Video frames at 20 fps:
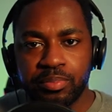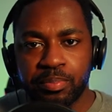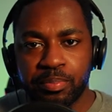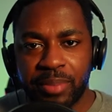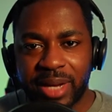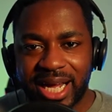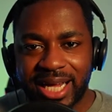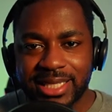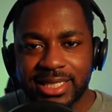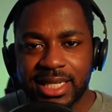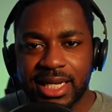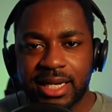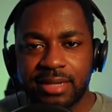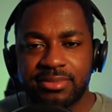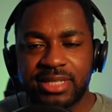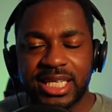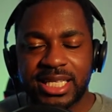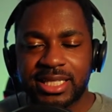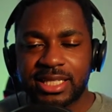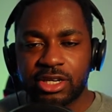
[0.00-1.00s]
bad
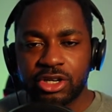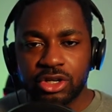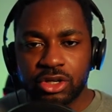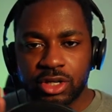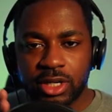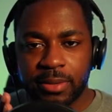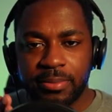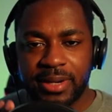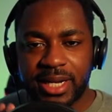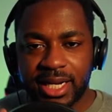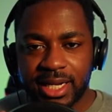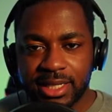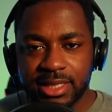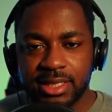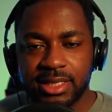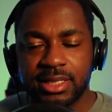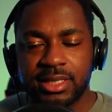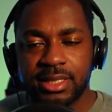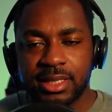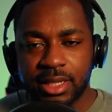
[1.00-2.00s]
times, they're going to
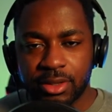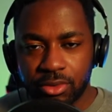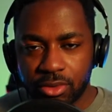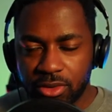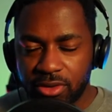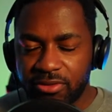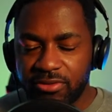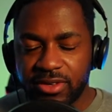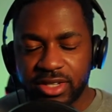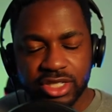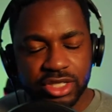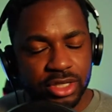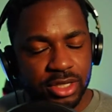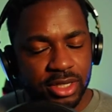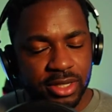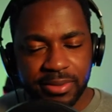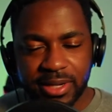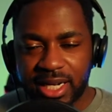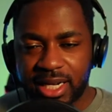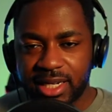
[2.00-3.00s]
pass. They will
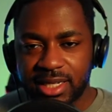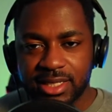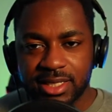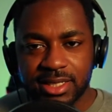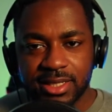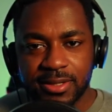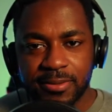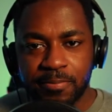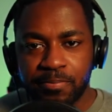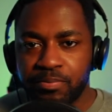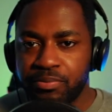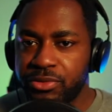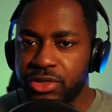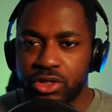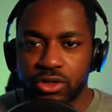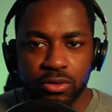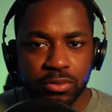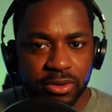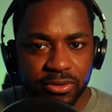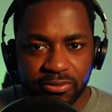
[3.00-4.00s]
eventually pass.
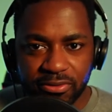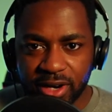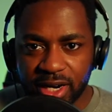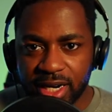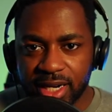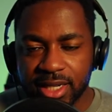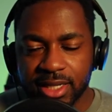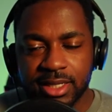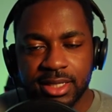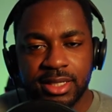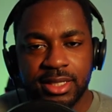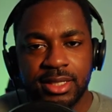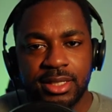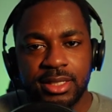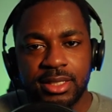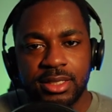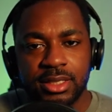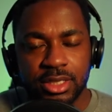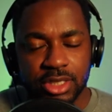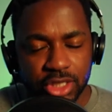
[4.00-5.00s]
You'll be fine
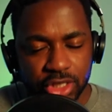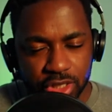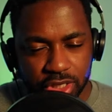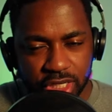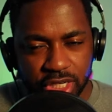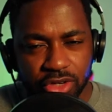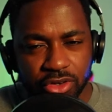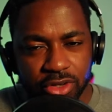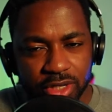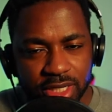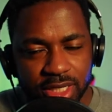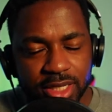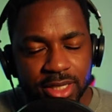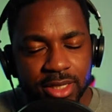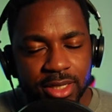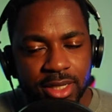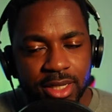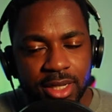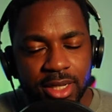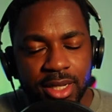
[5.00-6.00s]
generally,
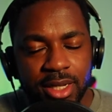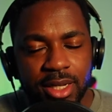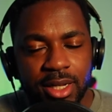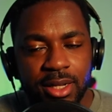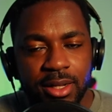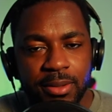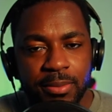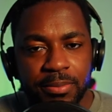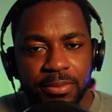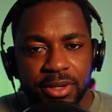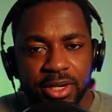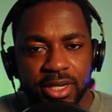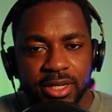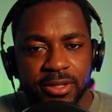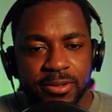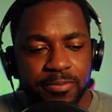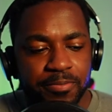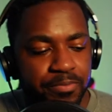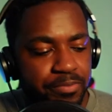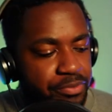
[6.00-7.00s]

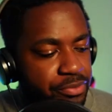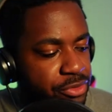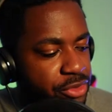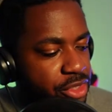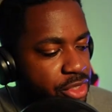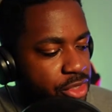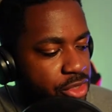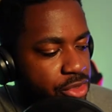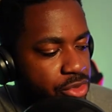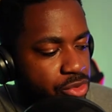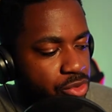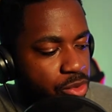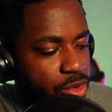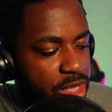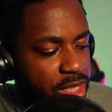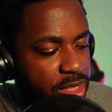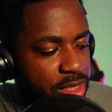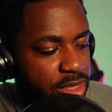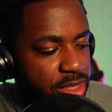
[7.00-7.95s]
but you want